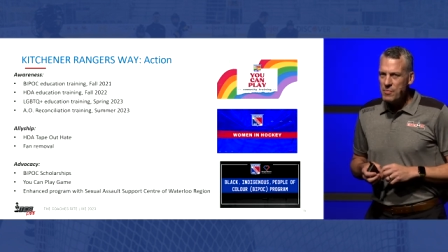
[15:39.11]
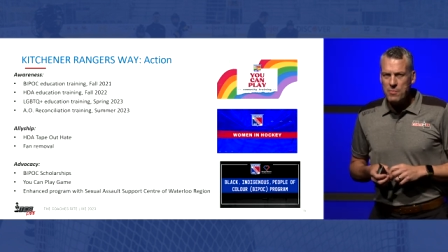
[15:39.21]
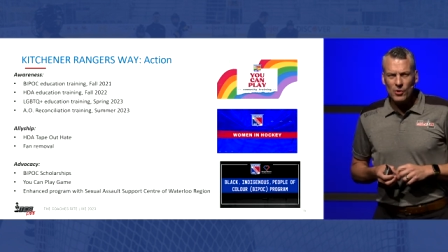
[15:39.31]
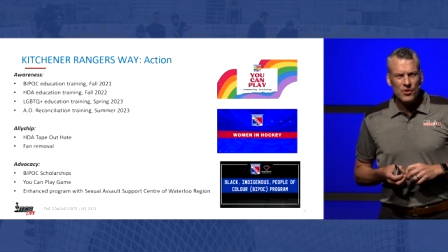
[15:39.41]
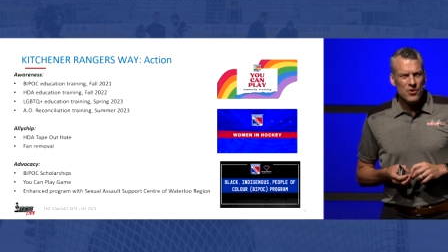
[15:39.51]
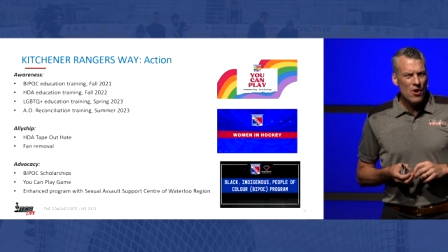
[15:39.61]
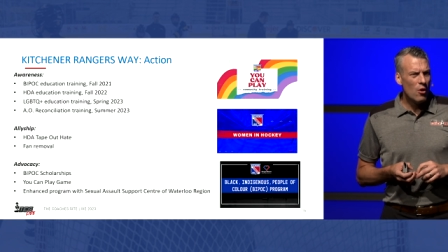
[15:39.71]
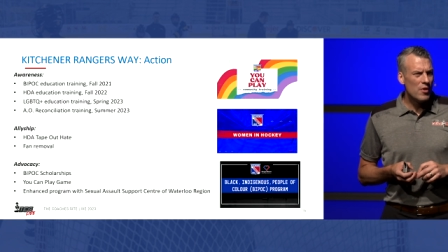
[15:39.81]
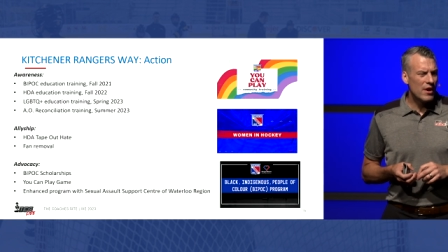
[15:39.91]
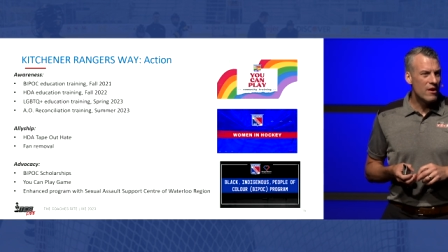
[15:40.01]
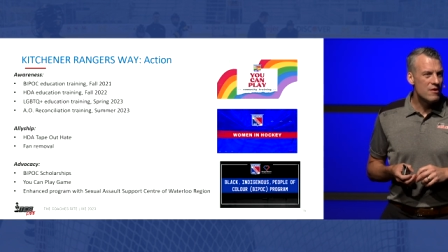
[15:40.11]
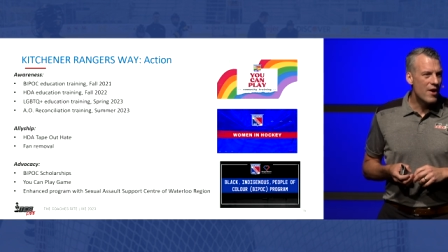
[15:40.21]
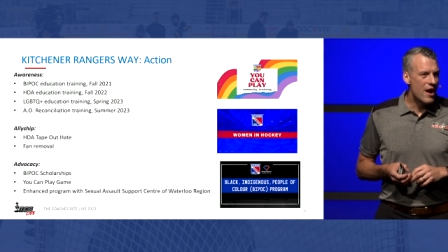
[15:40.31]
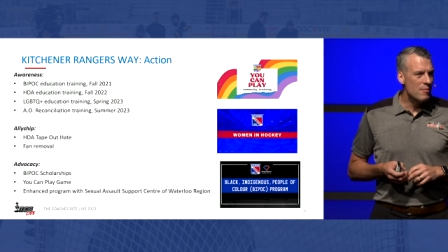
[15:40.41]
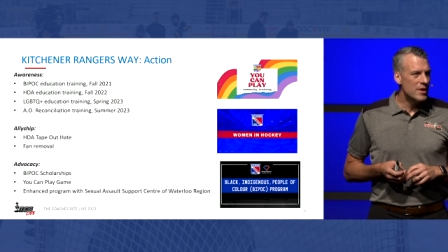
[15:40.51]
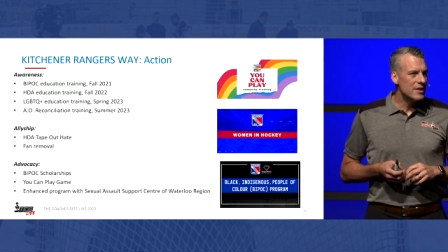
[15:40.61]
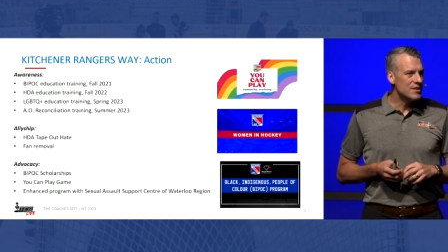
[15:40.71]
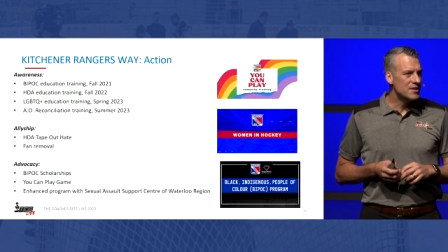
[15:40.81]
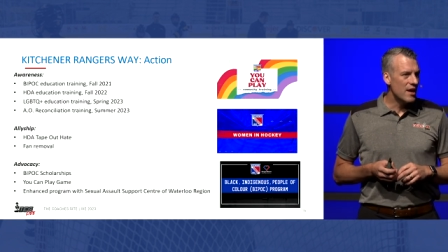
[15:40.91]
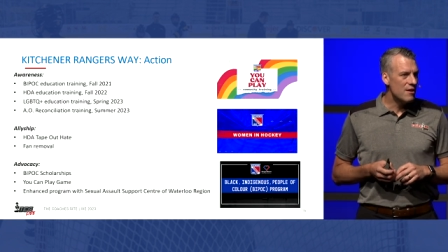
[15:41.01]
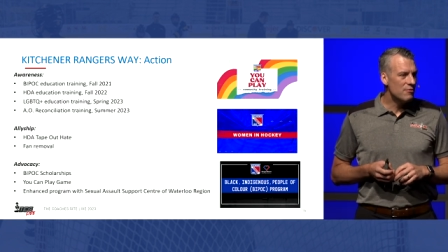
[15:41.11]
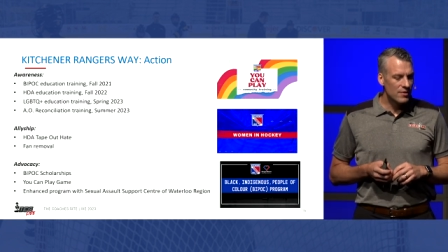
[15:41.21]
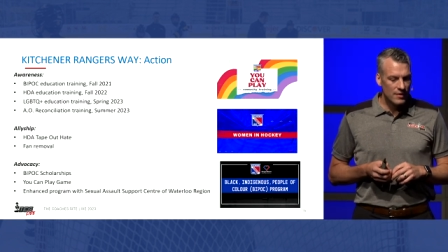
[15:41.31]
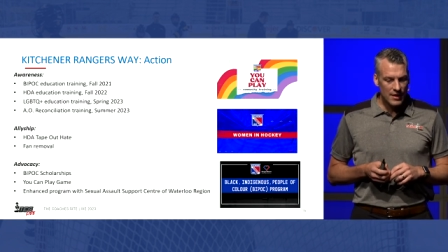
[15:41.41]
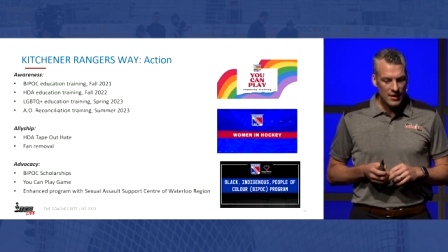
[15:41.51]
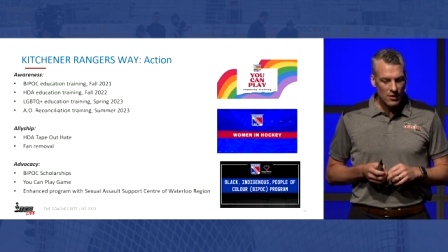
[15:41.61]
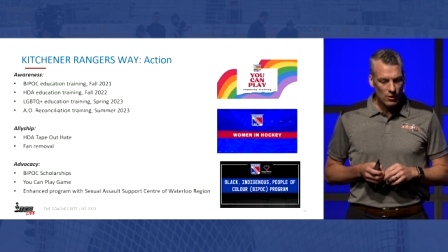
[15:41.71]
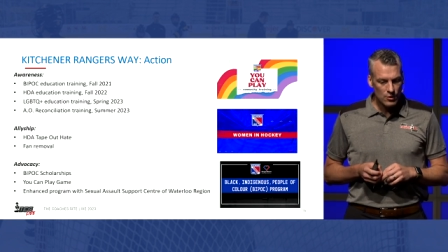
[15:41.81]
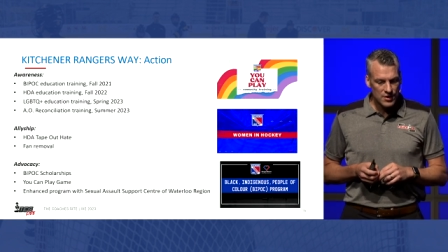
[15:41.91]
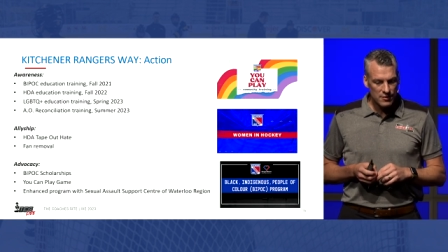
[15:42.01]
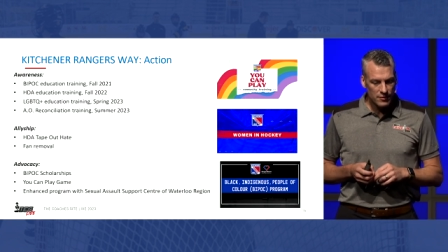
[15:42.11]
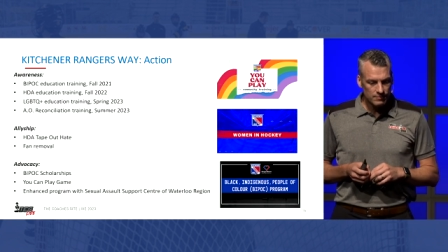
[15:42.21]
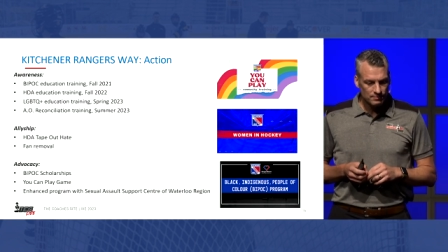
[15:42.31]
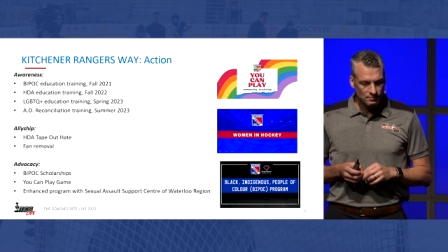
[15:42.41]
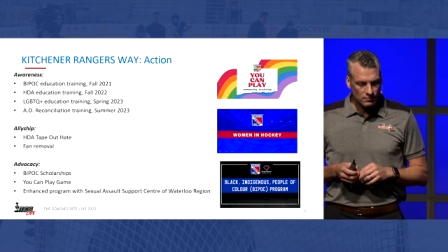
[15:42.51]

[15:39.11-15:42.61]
people to know that our environment is safe and inclusive.